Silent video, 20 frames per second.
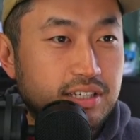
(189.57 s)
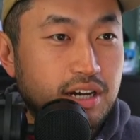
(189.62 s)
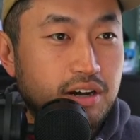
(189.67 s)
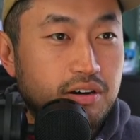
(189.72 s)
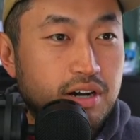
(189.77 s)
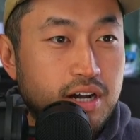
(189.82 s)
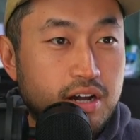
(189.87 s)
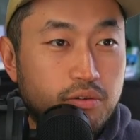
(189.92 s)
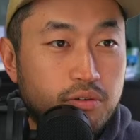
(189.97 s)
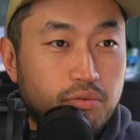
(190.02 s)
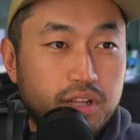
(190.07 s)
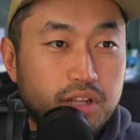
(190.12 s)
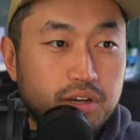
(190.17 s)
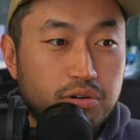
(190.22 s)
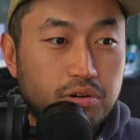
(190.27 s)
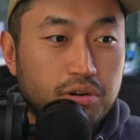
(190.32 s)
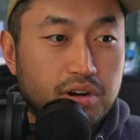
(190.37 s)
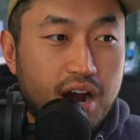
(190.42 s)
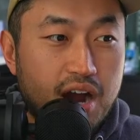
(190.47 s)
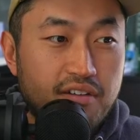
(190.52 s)
So really
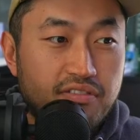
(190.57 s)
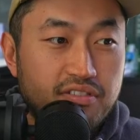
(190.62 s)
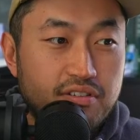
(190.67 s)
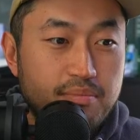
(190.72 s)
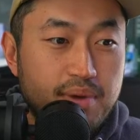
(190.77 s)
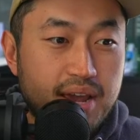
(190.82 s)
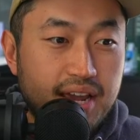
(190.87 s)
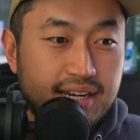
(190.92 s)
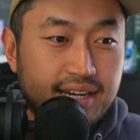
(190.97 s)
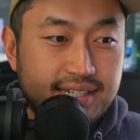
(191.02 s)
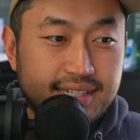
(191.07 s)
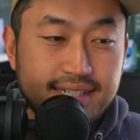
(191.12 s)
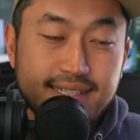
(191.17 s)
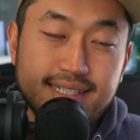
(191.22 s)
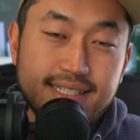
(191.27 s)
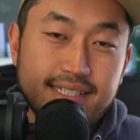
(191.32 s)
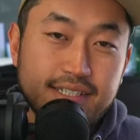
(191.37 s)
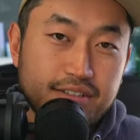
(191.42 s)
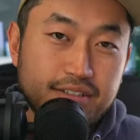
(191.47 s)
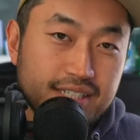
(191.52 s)
cool
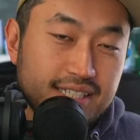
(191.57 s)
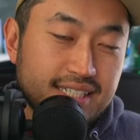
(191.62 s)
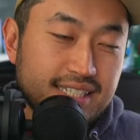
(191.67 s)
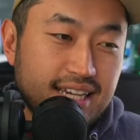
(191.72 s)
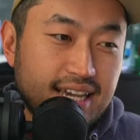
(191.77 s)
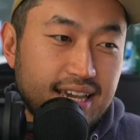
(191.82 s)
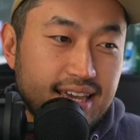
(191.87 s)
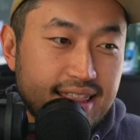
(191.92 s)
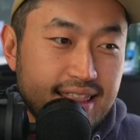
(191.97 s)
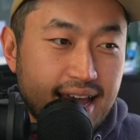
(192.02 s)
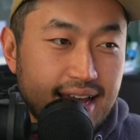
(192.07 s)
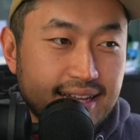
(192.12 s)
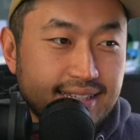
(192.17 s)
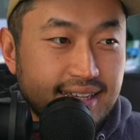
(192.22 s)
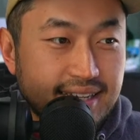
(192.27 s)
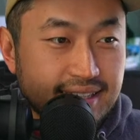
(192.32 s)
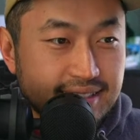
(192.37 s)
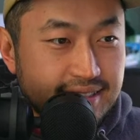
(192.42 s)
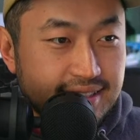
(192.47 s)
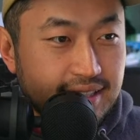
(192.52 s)
confirmation to see that
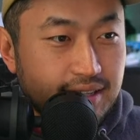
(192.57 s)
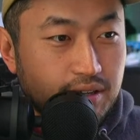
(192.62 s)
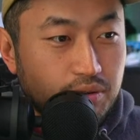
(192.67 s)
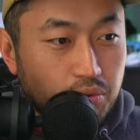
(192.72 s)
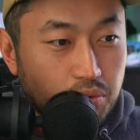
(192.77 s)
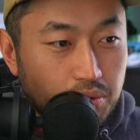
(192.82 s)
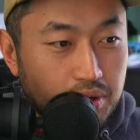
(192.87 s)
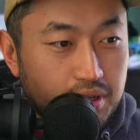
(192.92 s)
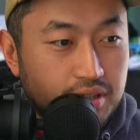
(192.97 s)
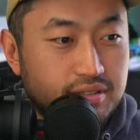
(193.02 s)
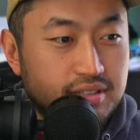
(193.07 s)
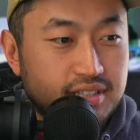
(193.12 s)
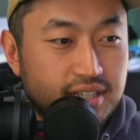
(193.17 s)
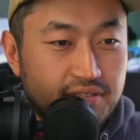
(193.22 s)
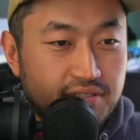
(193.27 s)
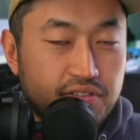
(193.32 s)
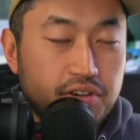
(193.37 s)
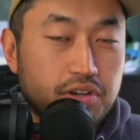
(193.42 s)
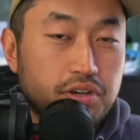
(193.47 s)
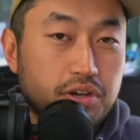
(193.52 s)
Tesla will
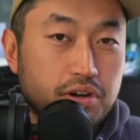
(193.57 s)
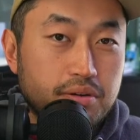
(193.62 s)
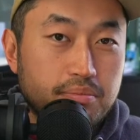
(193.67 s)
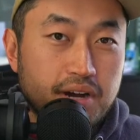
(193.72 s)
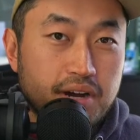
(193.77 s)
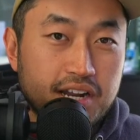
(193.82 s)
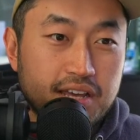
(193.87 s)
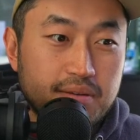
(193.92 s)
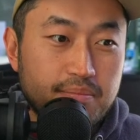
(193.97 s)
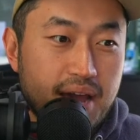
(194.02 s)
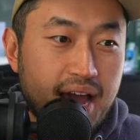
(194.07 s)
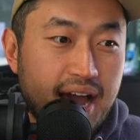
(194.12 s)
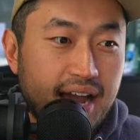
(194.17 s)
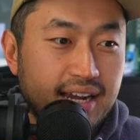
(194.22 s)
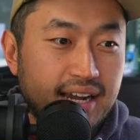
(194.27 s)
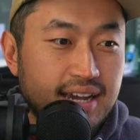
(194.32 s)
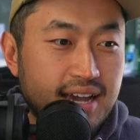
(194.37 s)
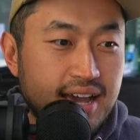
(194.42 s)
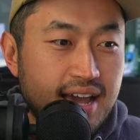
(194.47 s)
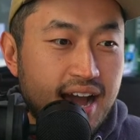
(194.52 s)
give you your money
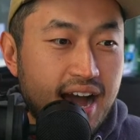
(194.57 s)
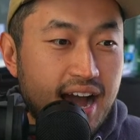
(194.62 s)
back.